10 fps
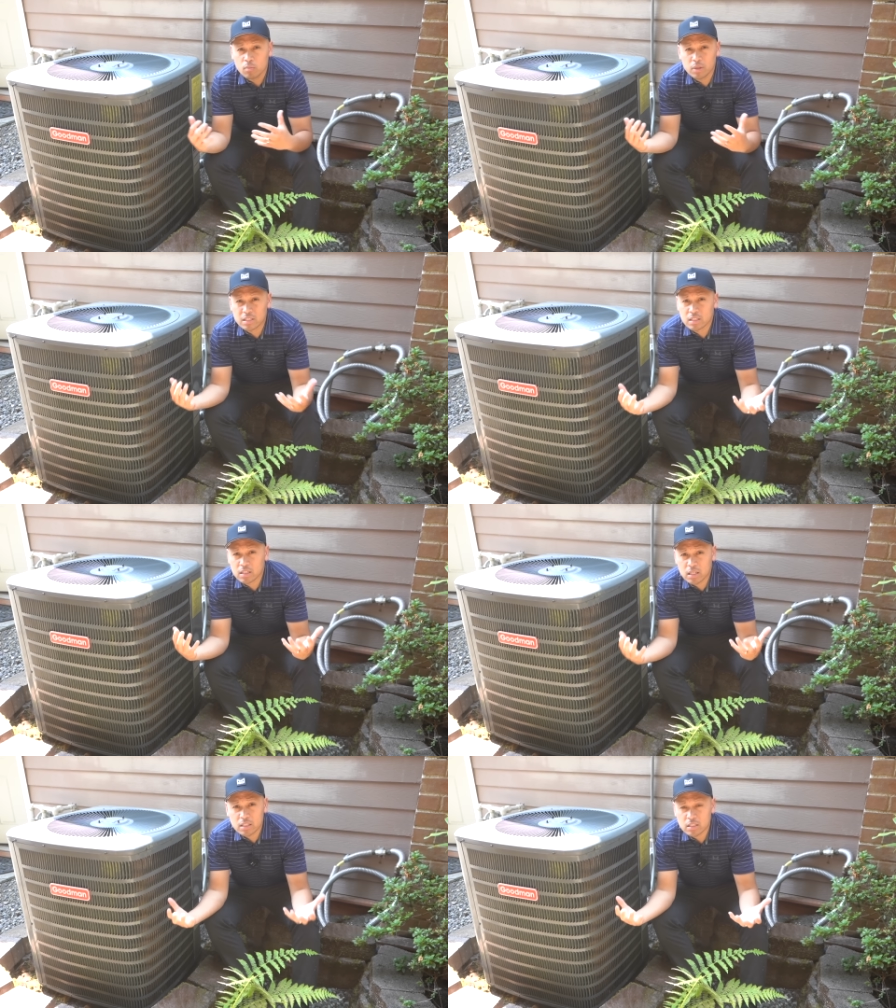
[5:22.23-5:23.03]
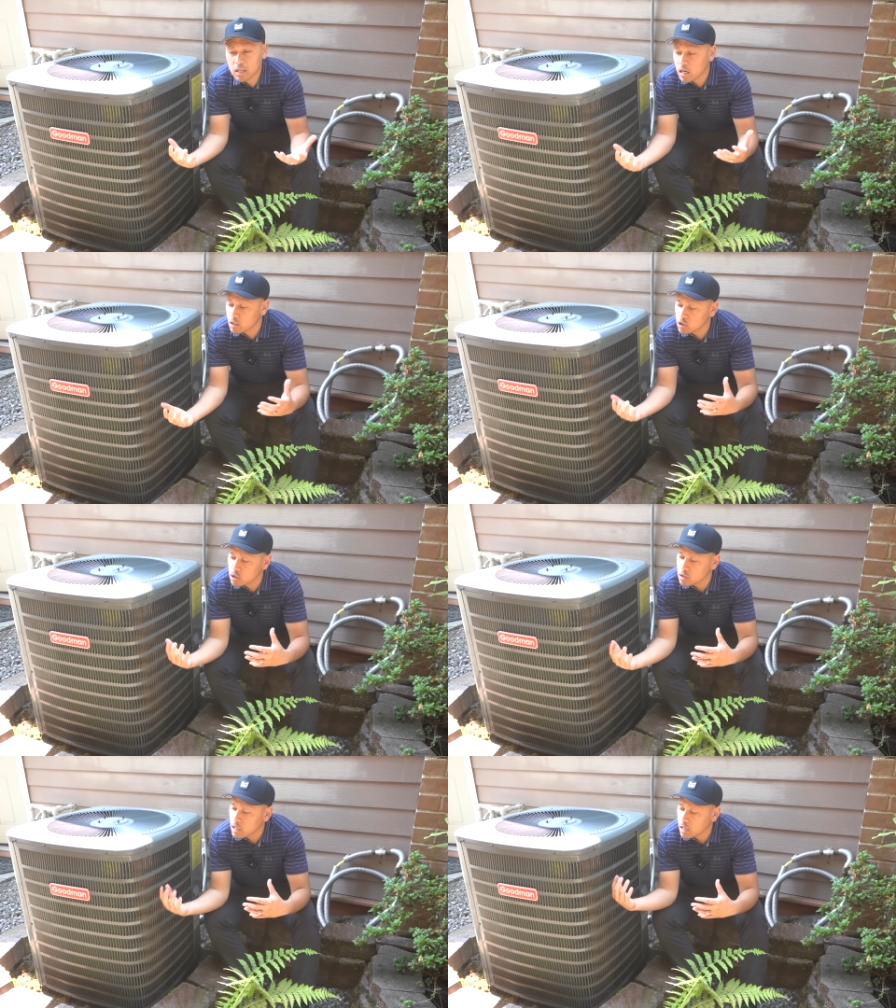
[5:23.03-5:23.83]
But it's easy as
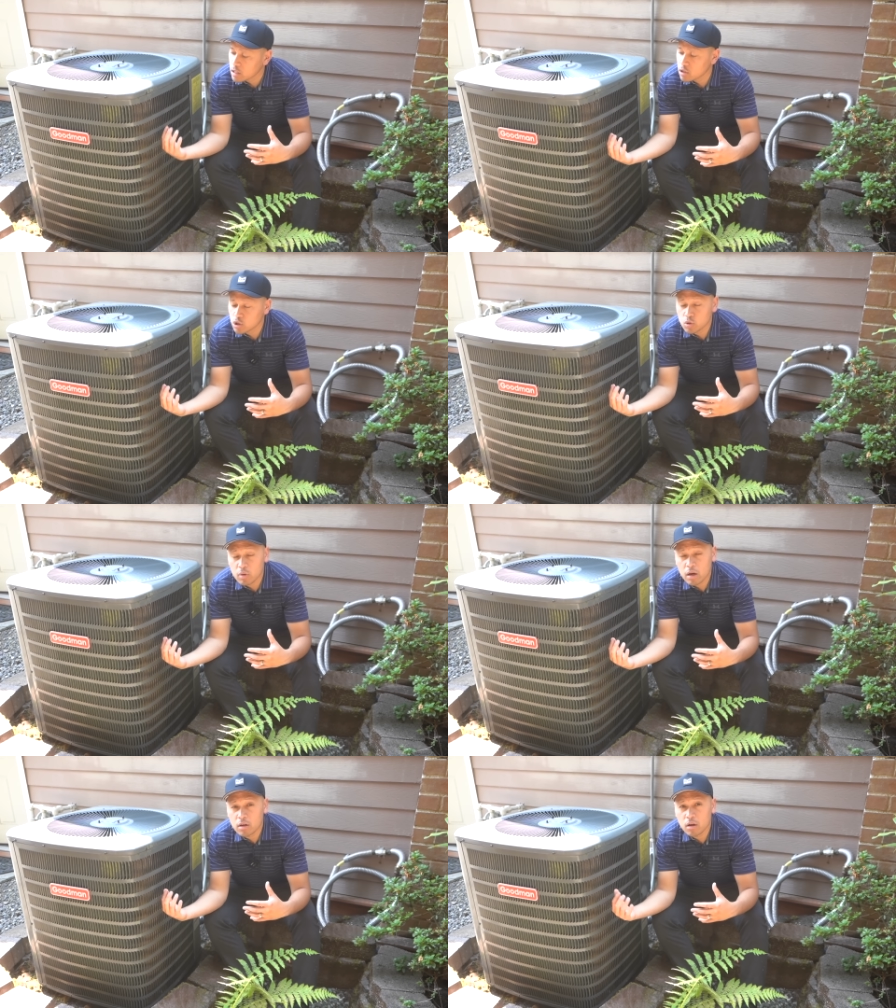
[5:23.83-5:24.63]
just taking the shroud